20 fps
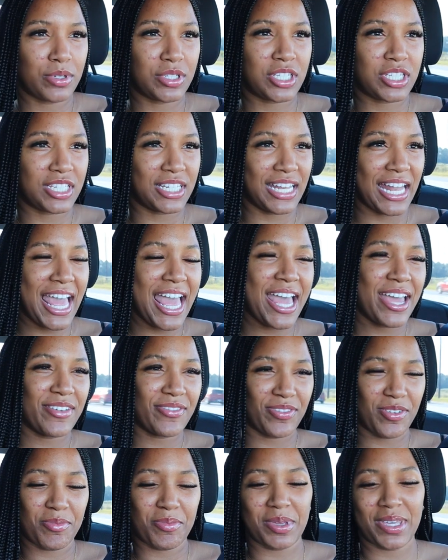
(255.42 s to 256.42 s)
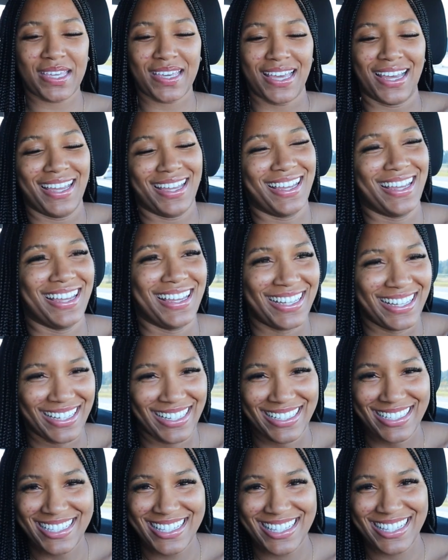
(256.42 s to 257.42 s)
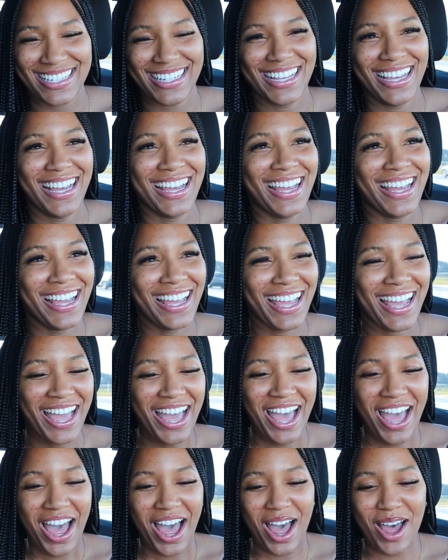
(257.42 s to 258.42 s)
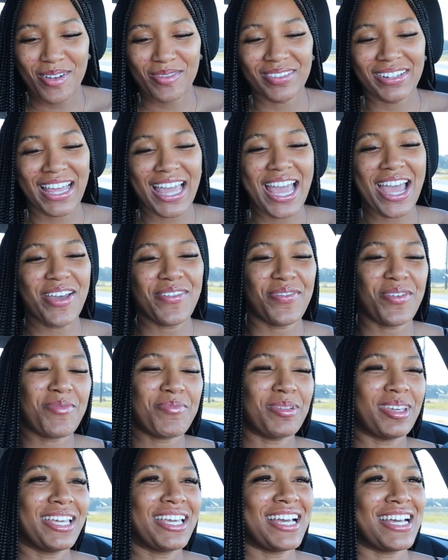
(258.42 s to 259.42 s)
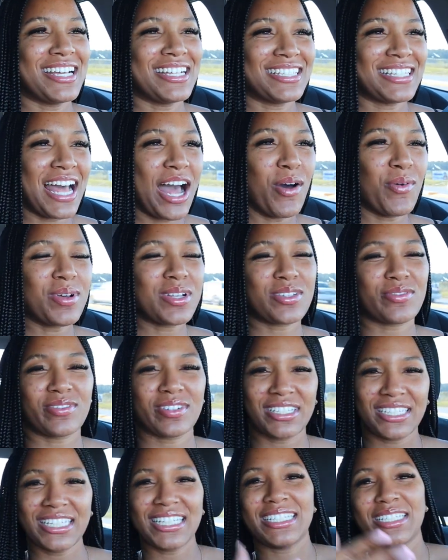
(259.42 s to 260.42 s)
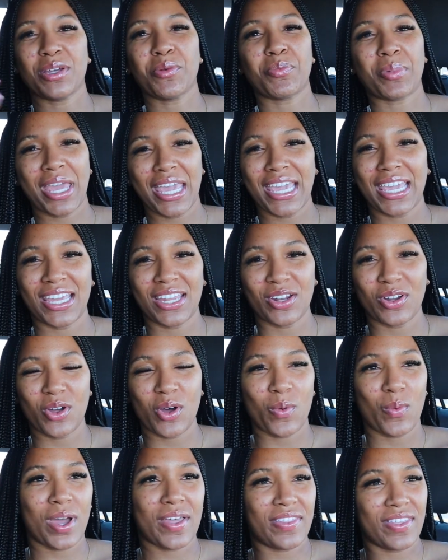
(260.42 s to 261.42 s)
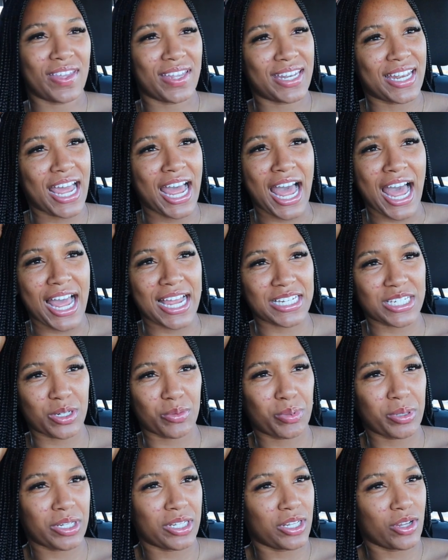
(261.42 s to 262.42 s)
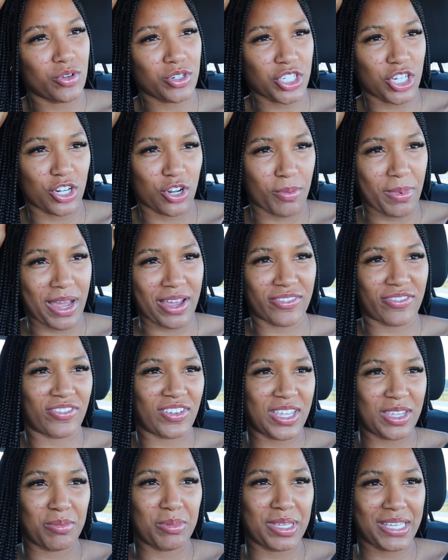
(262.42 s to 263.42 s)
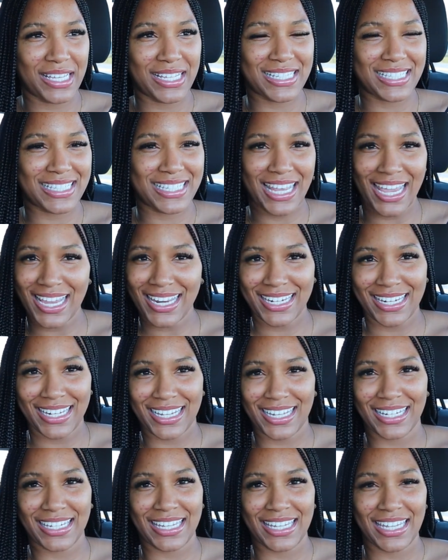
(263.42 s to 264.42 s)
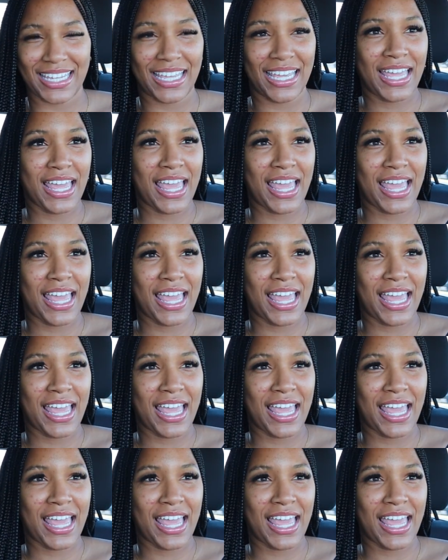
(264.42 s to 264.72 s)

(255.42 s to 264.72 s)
was laughing because I'm laughing because I was really debating on whether or not I should put lotion on my feet, because technically